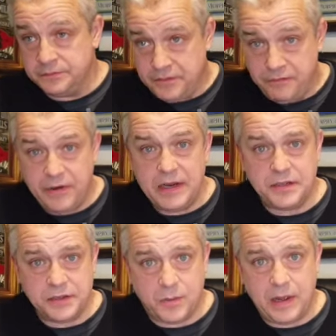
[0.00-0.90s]
Finishes
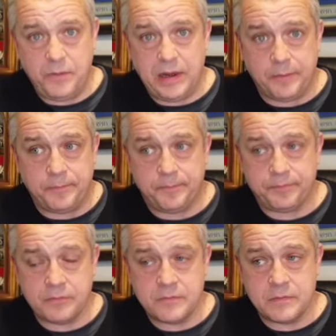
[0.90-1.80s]
quite well.
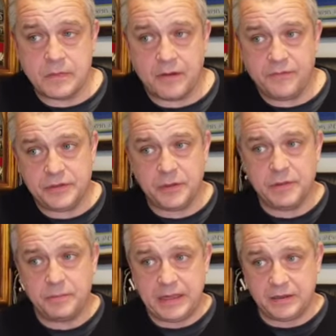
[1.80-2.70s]
For something
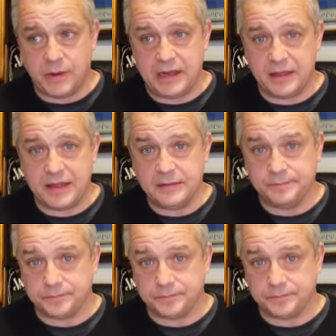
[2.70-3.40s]
being quite thin